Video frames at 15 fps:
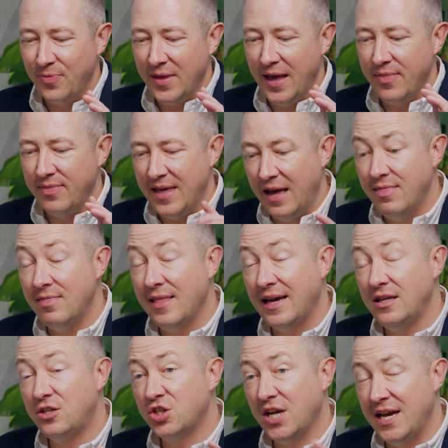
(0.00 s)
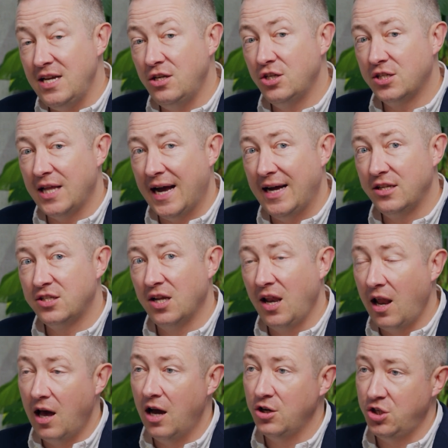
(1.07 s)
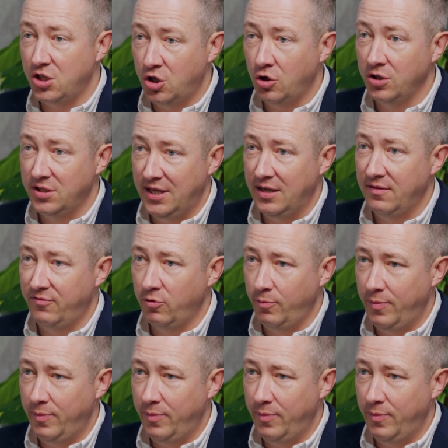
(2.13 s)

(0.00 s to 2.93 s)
then they changed that to largest contentful